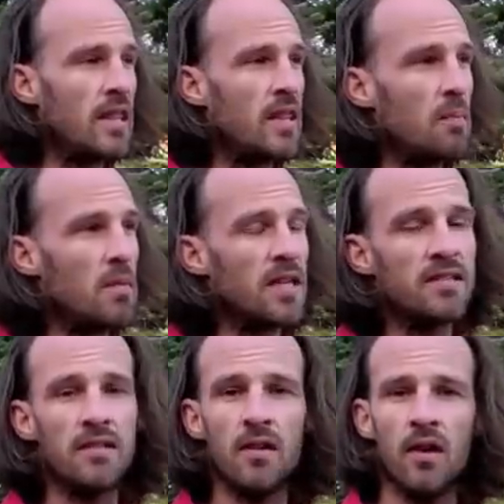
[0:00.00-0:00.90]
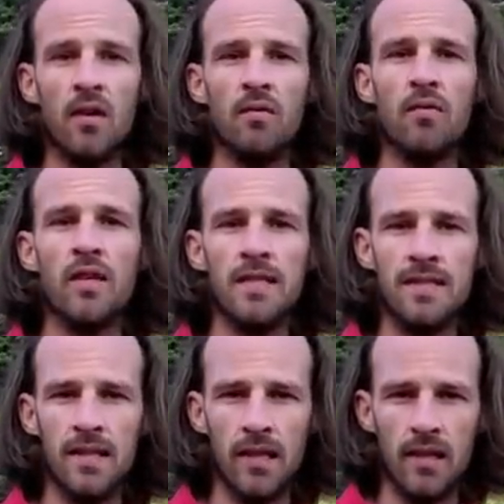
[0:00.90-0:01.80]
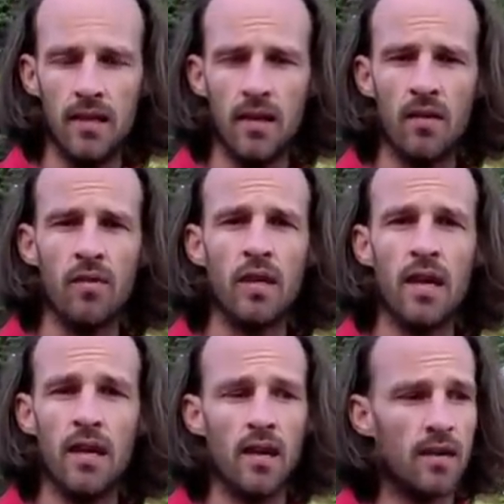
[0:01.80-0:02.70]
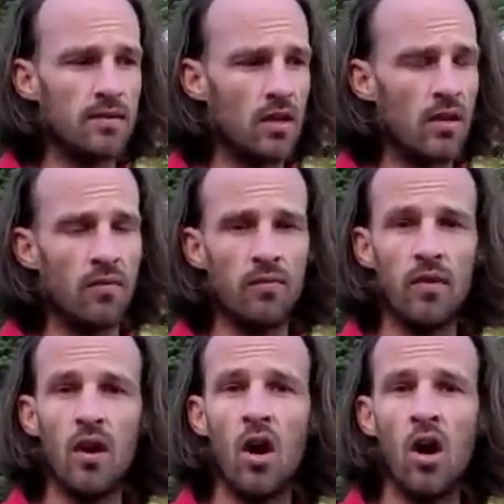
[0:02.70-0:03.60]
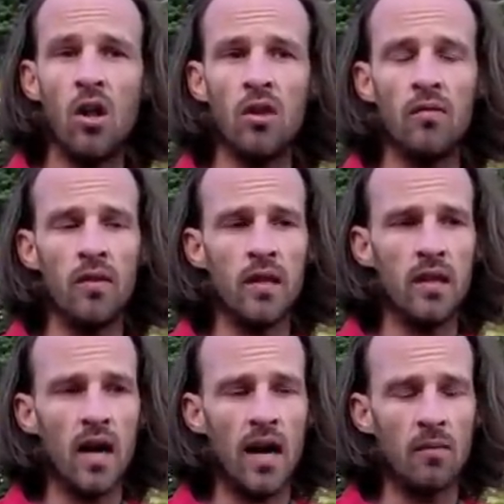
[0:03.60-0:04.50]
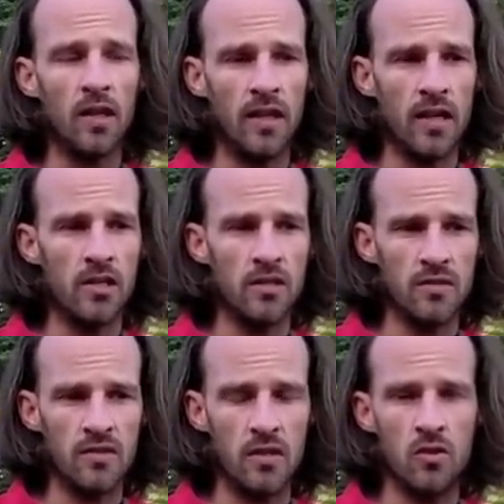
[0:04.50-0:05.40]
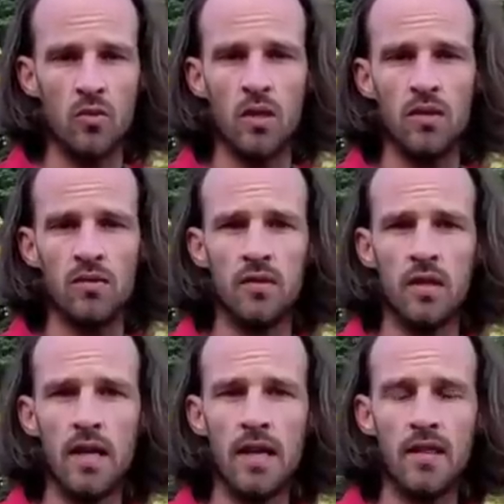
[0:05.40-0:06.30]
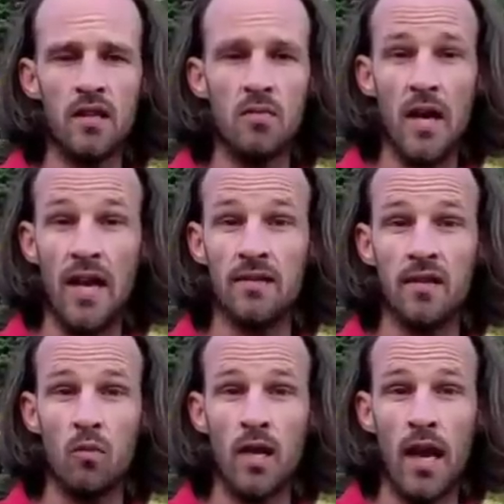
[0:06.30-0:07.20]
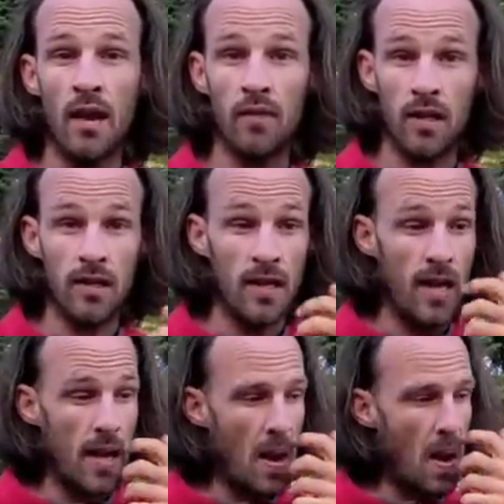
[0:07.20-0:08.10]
the midst of the city, of the chaos, of all of the obligations, the duties, the demands that we have in a day.